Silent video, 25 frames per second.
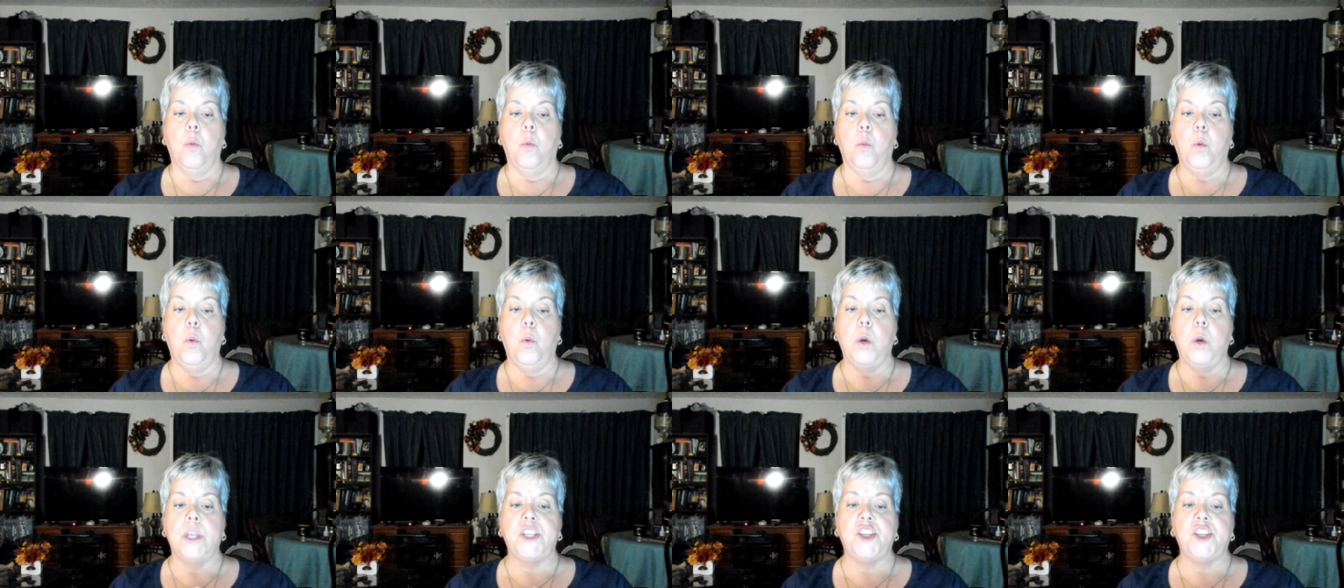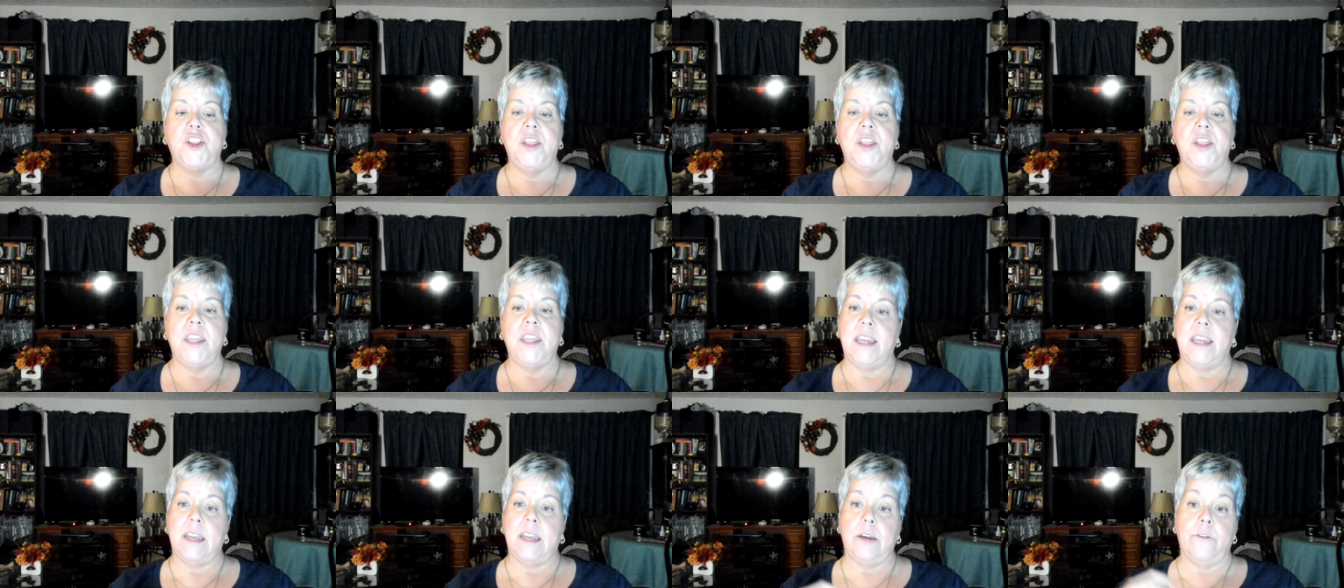which
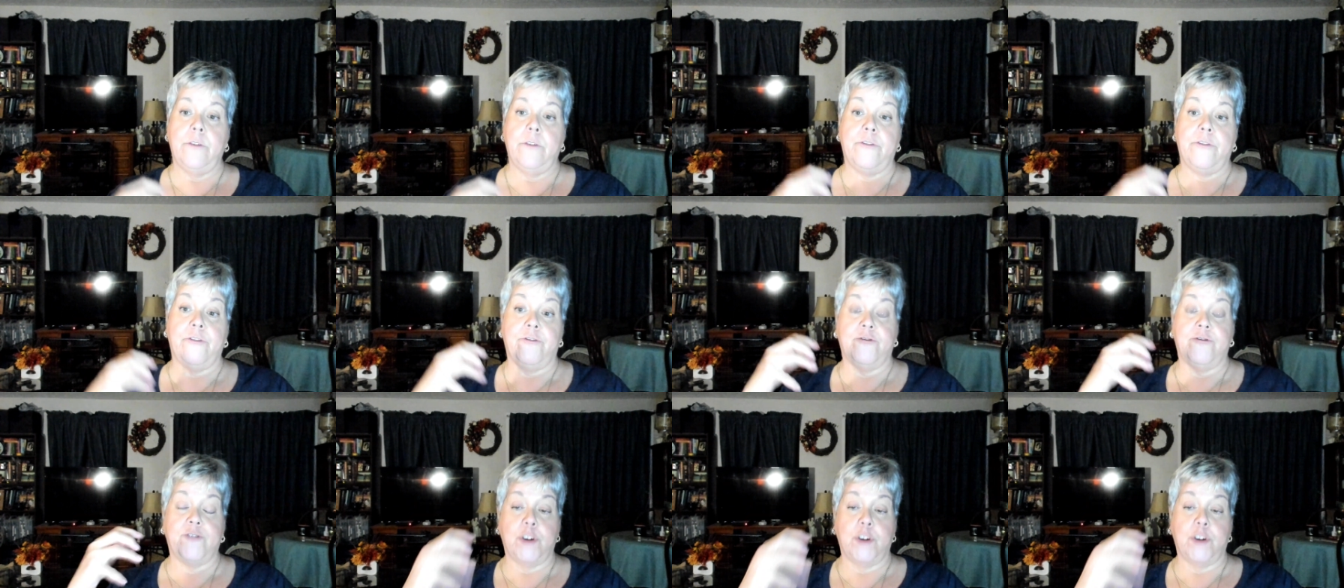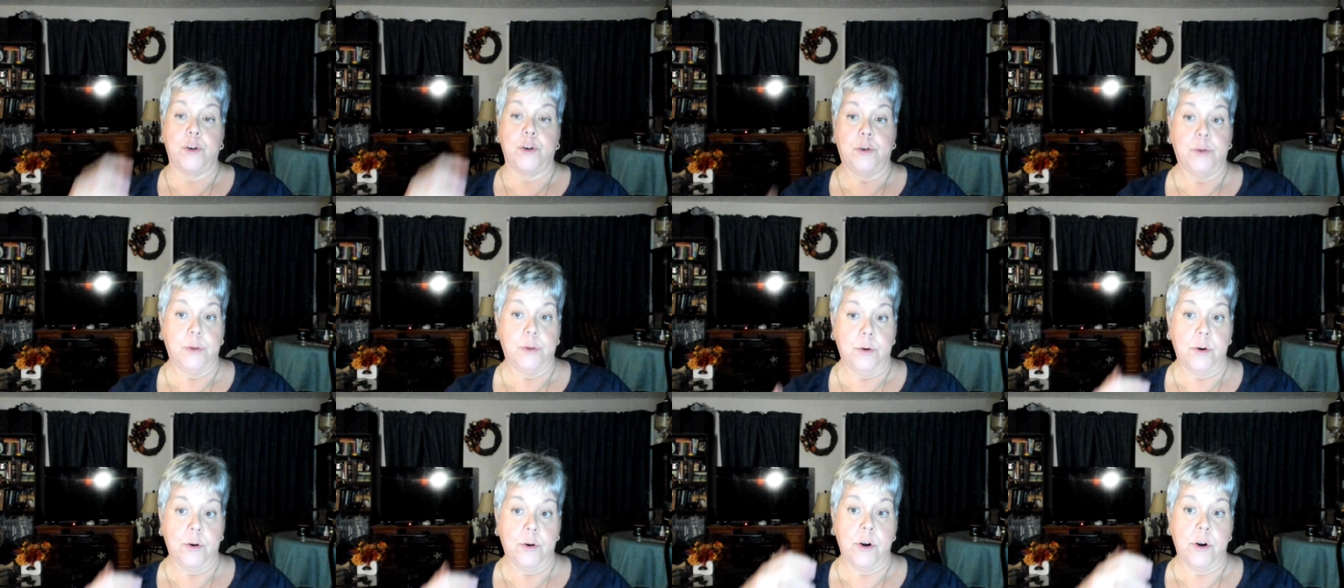then
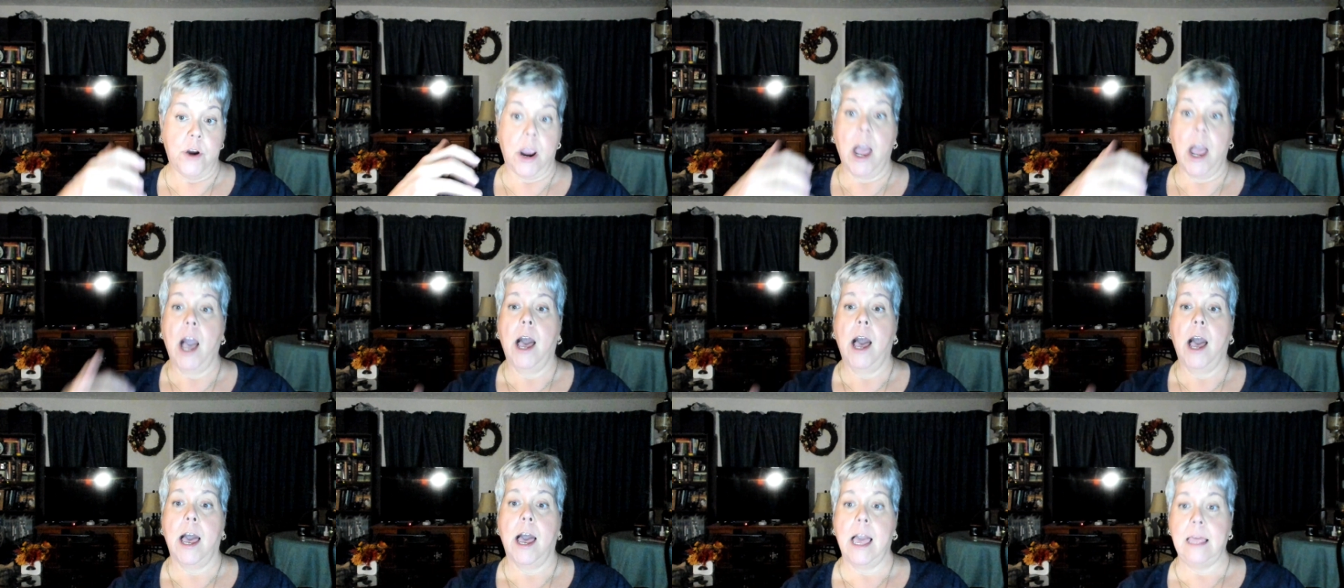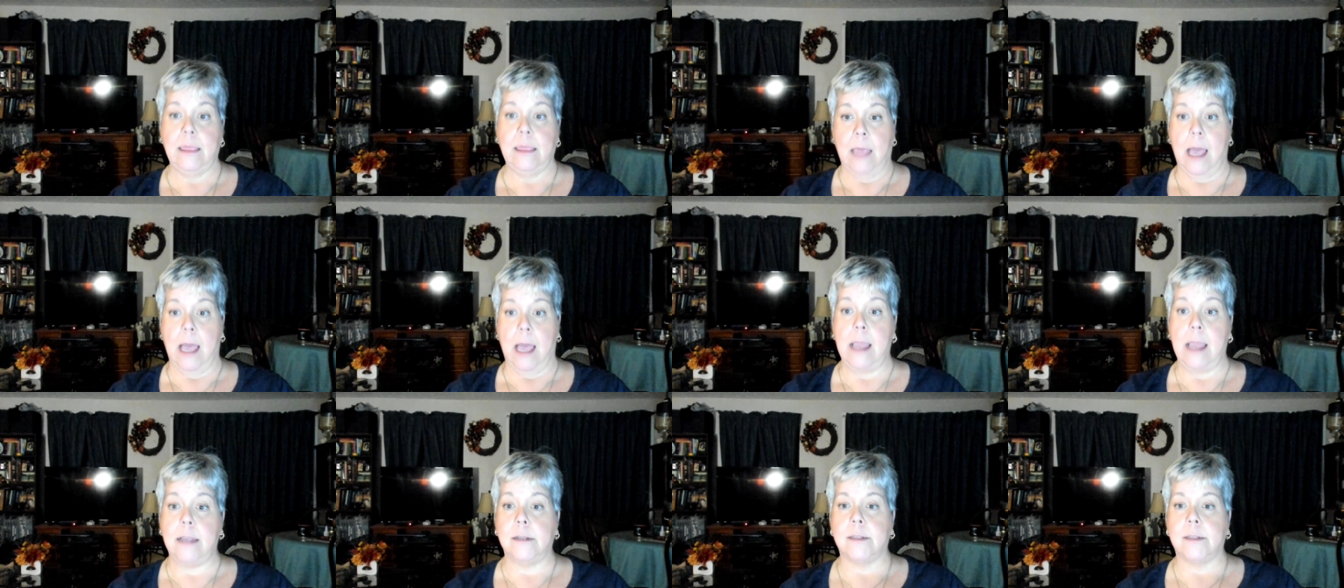further
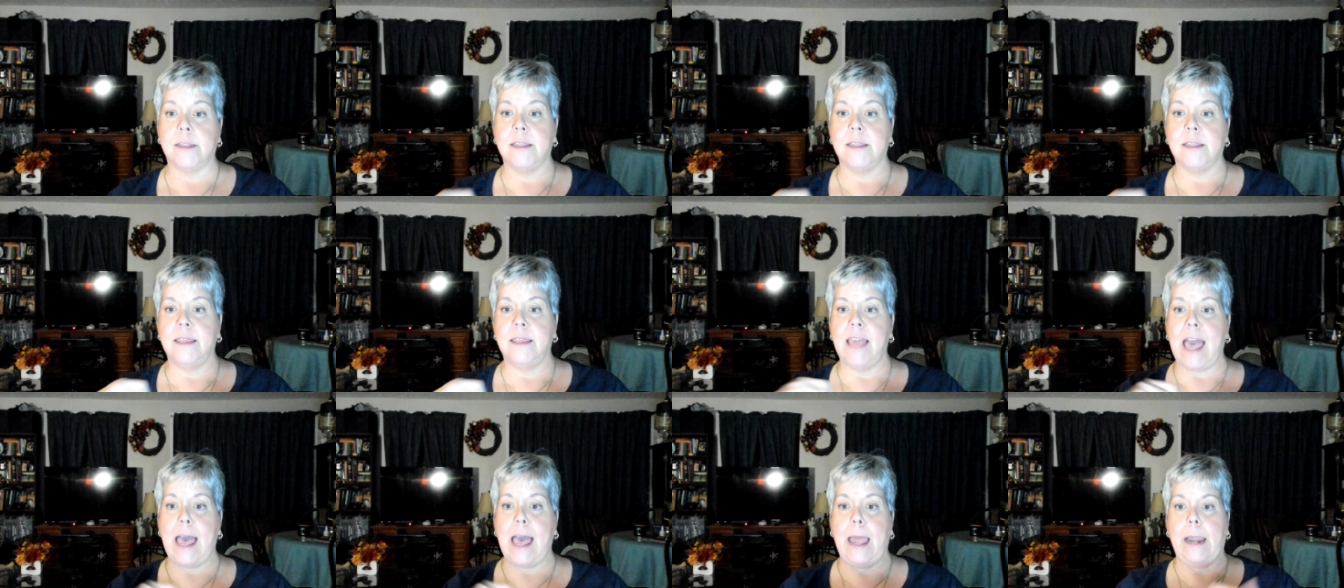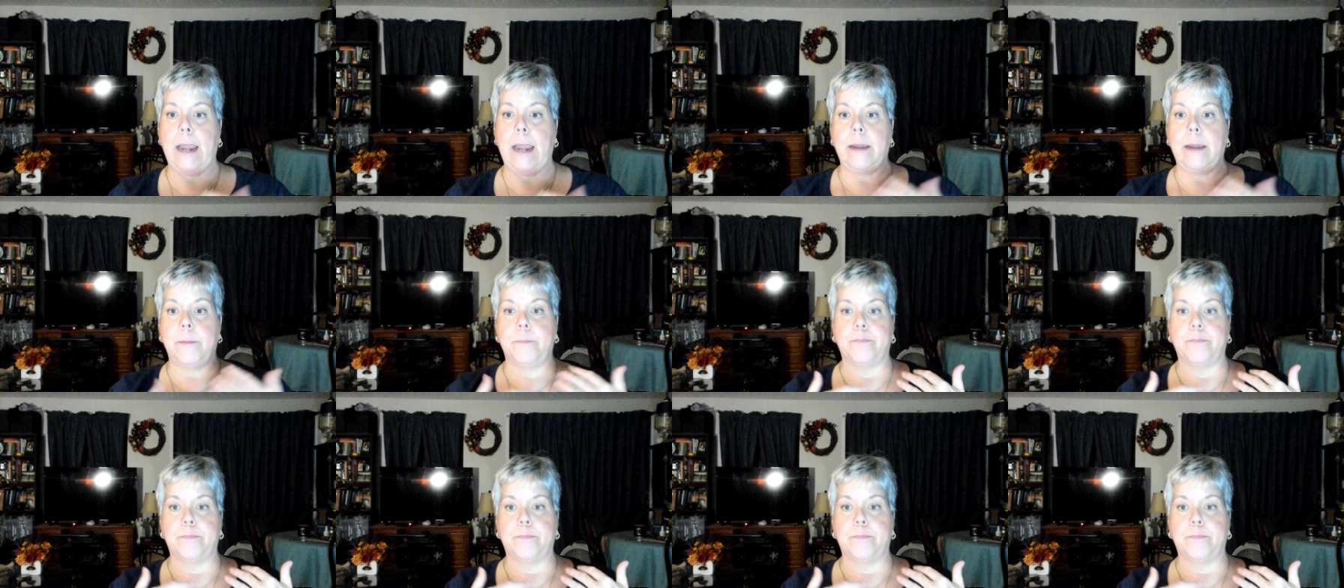highlights that